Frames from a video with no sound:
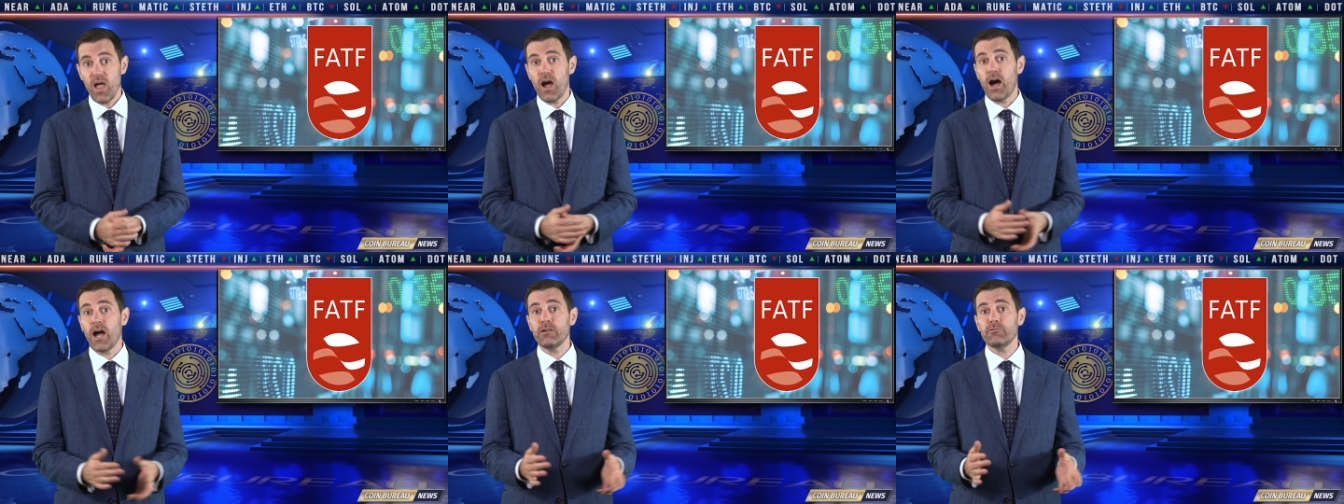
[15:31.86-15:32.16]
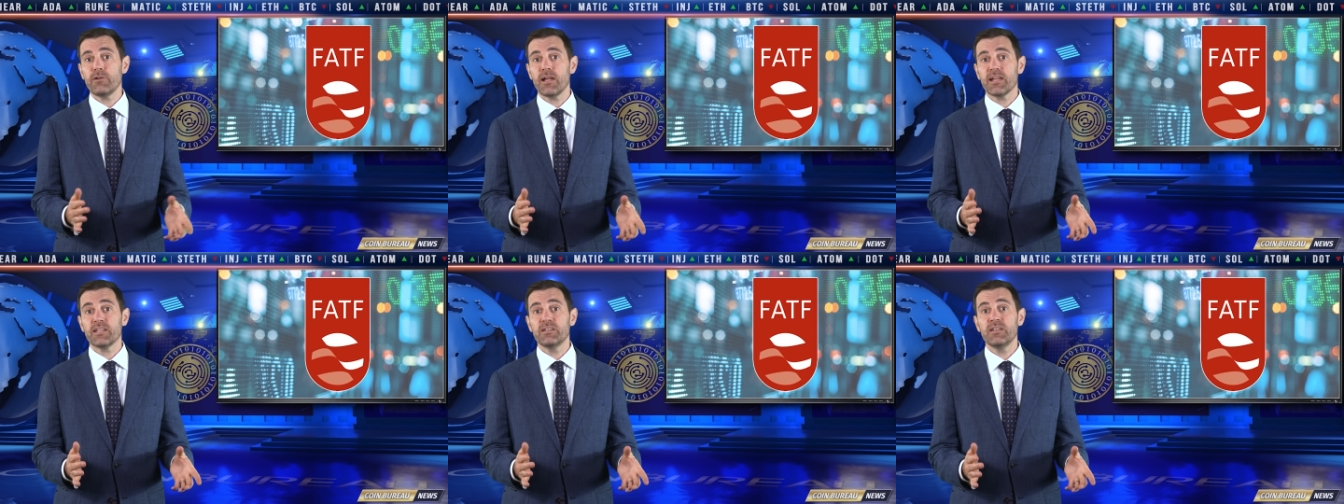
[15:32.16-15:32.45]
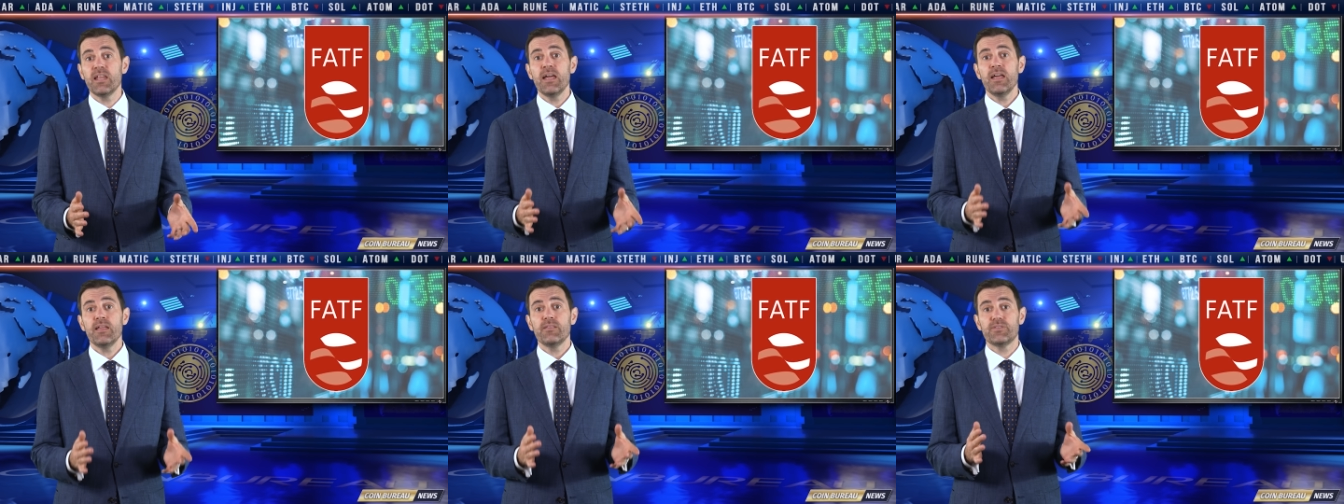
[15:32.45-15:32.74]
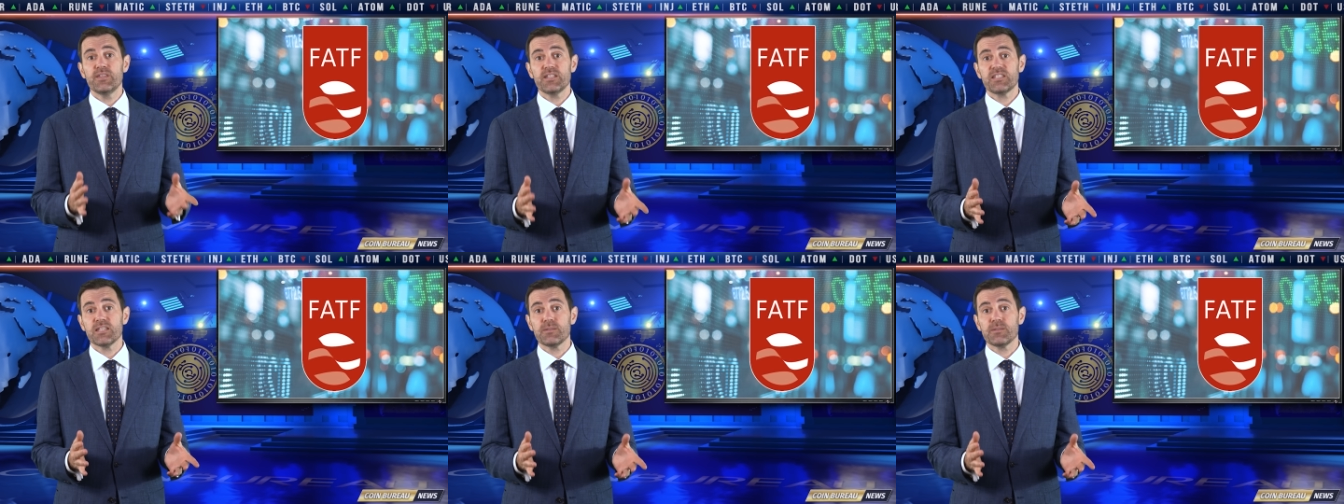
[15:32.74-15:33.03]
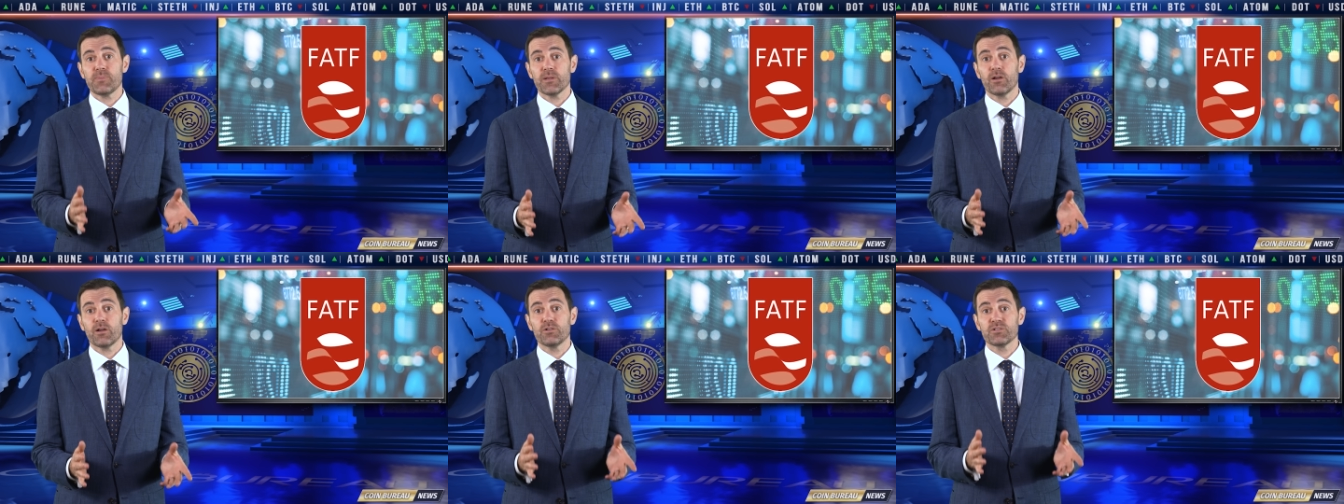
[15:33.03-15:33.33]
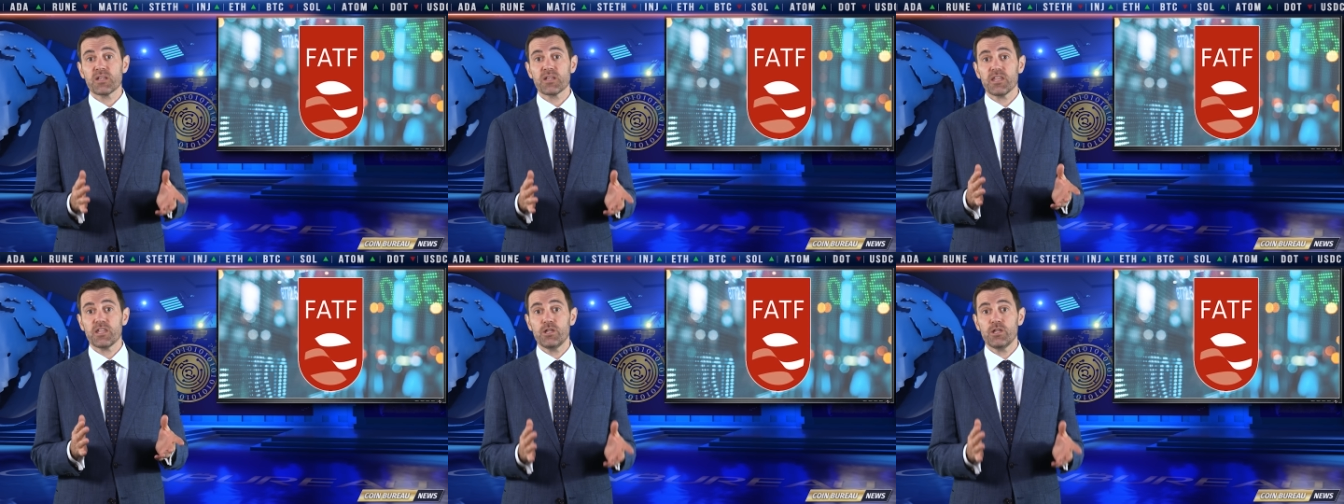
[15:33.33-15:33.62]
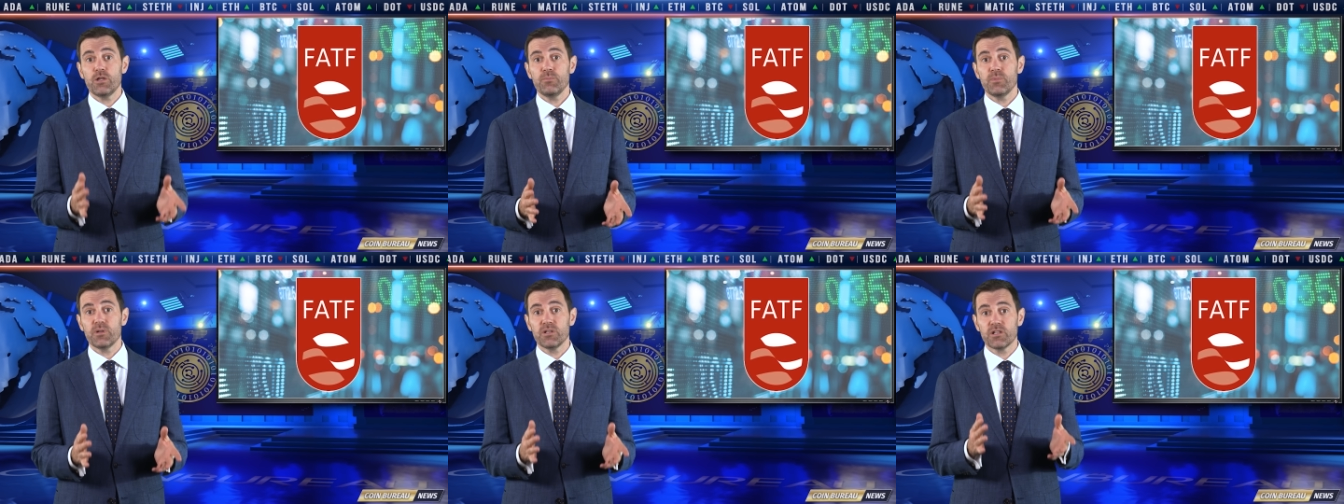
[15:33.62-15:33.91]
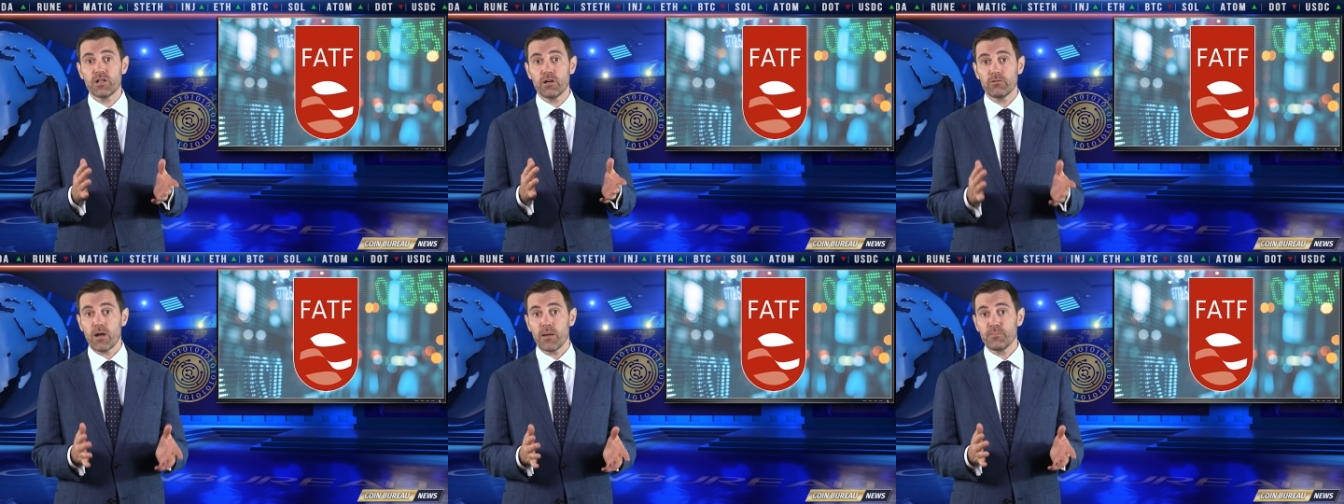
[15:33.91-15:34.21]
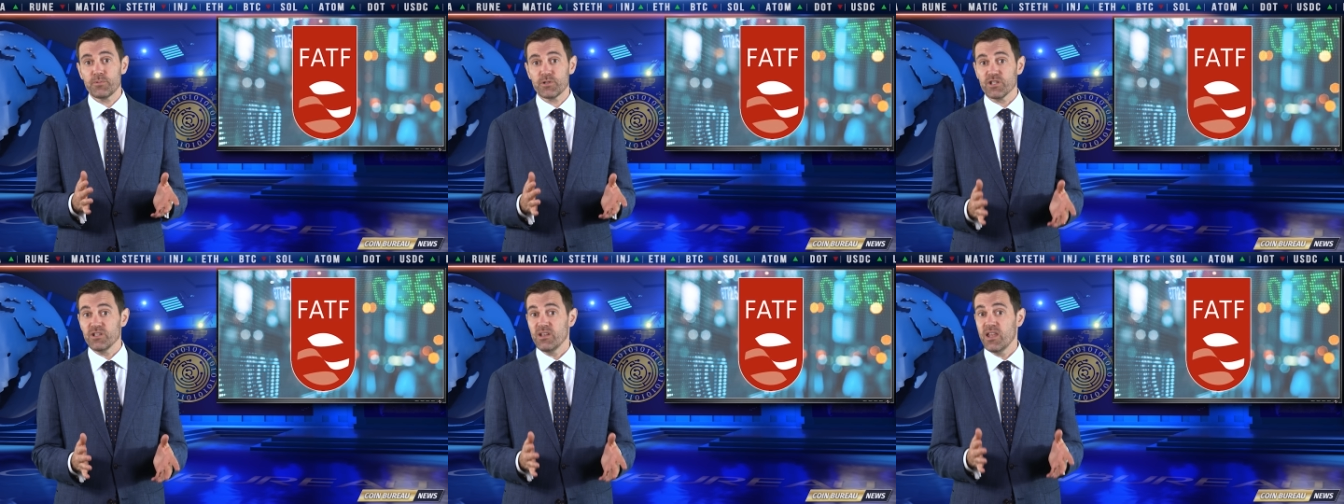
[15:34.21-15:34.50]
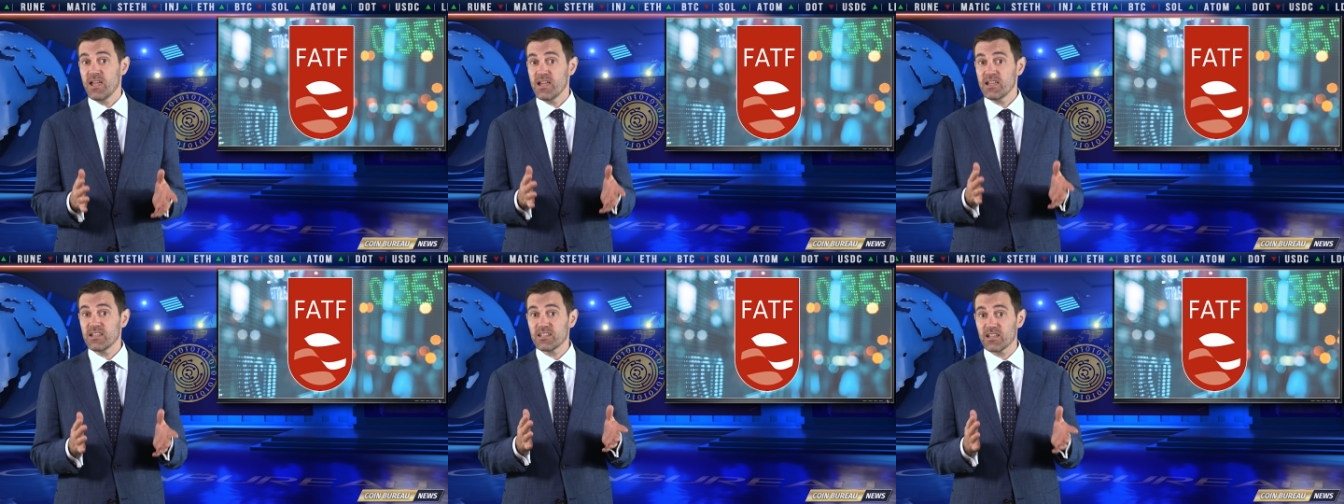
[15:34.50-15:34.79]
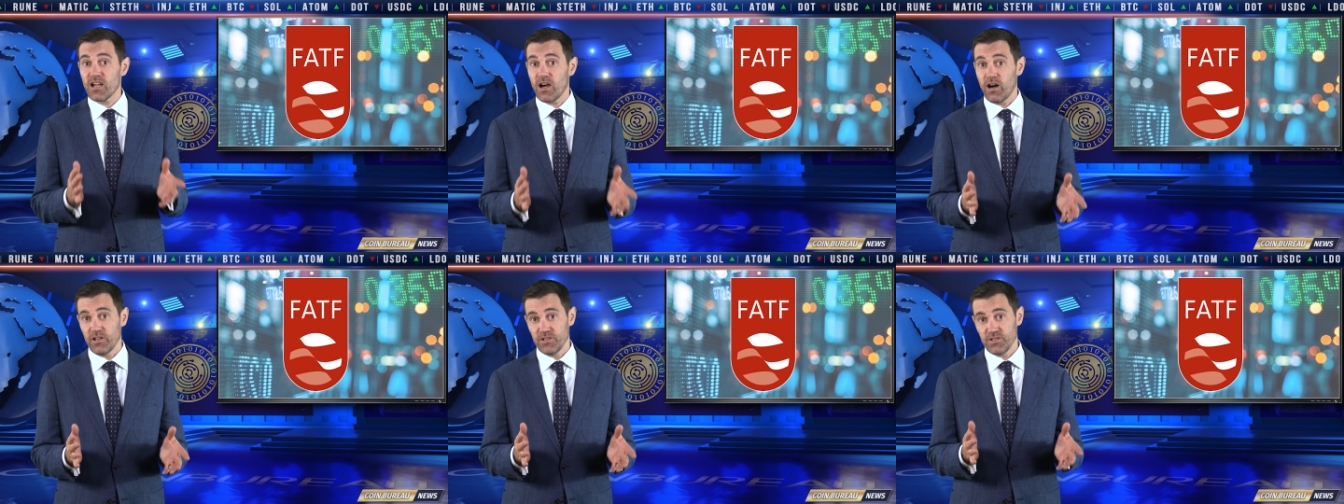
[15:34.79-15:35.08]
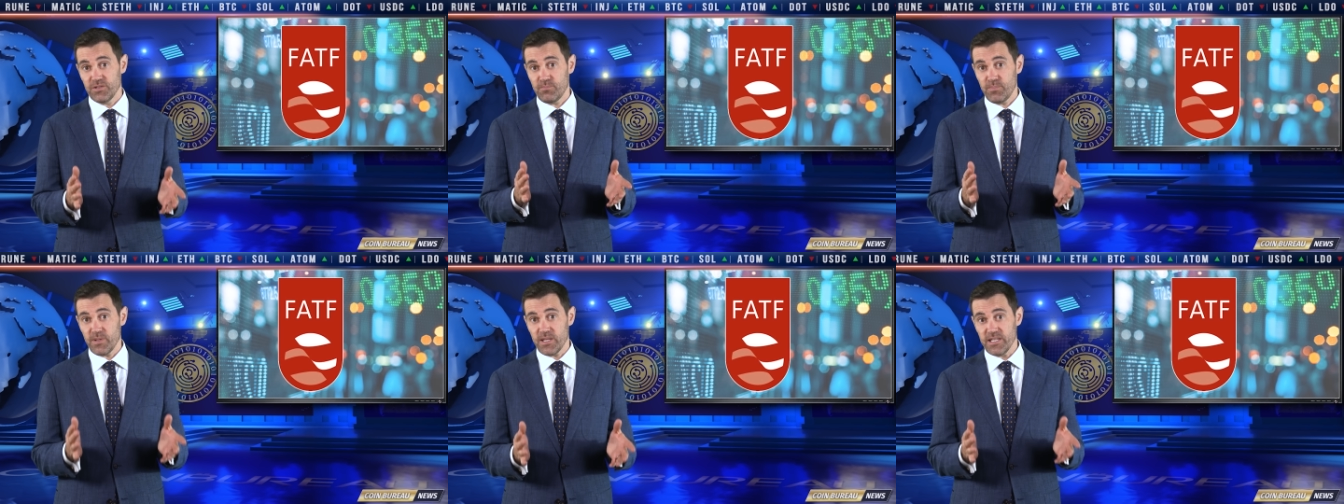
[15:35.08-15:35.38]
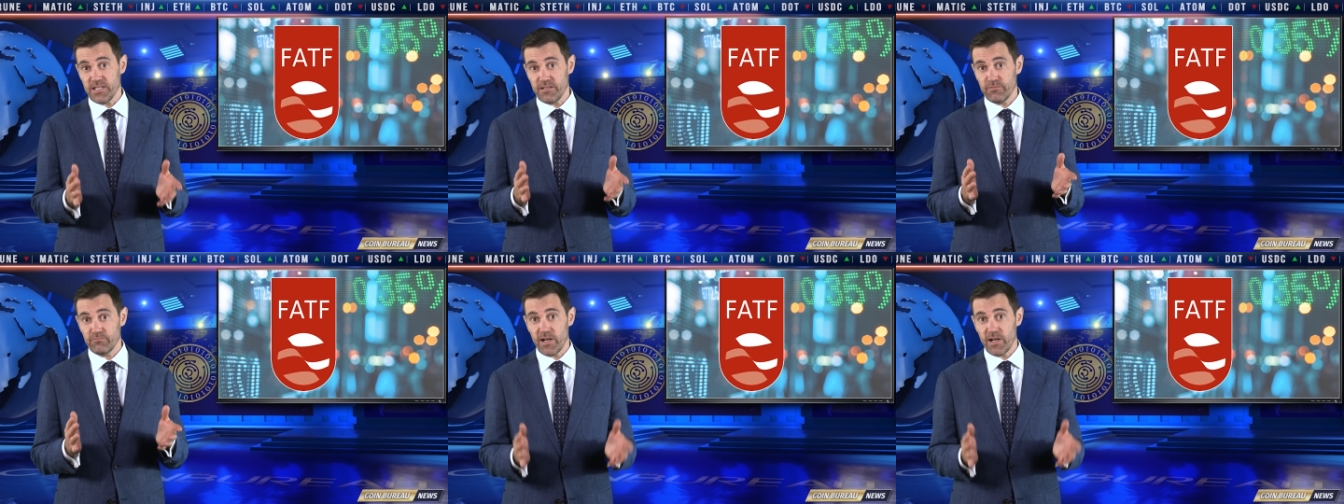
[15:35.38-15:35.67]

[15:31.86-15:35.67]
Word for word: I reckon this is because human corruption can't be